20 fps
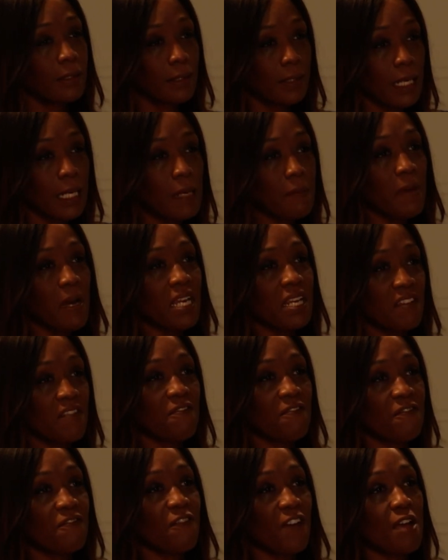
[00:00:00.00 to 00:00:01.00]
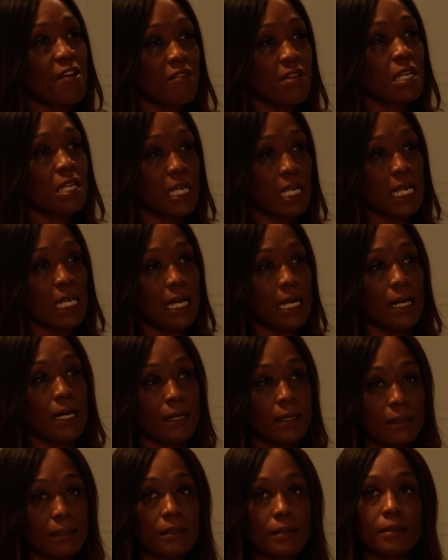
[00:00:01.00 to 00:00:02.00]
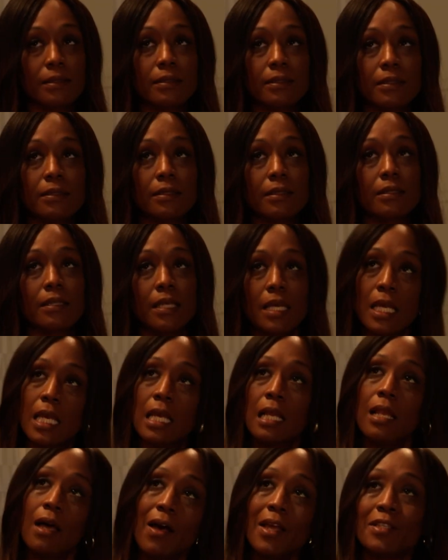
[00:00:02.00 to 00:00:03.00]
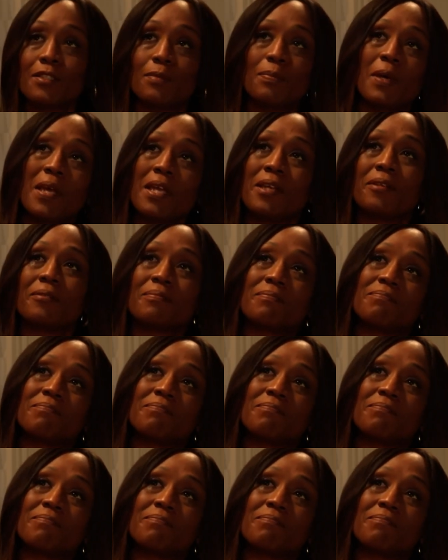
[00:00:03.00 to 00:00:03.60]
he made it very clear that he liked me